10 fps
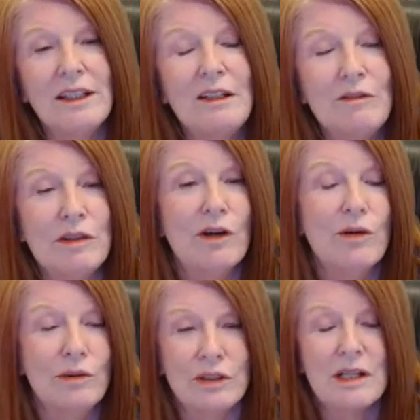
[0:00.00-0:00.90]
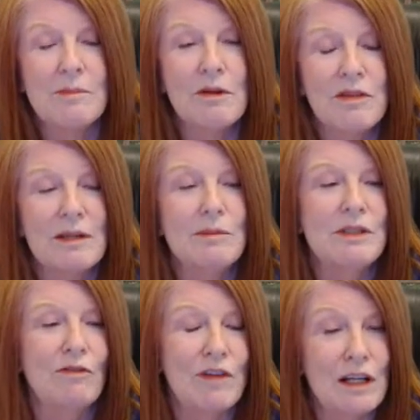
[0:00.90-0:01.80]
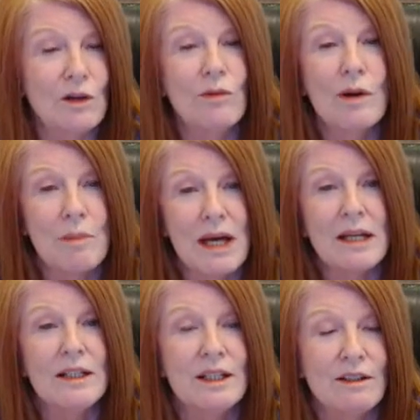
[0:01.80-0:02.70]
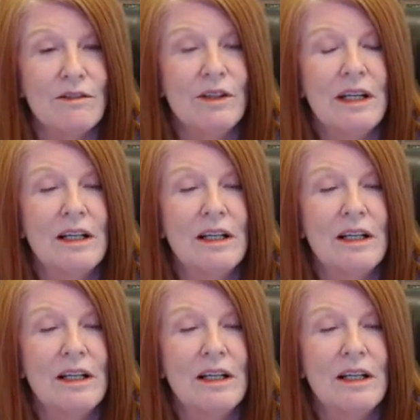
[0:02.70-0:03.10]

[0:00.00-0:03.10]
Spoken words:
even though some of them feel repetitive,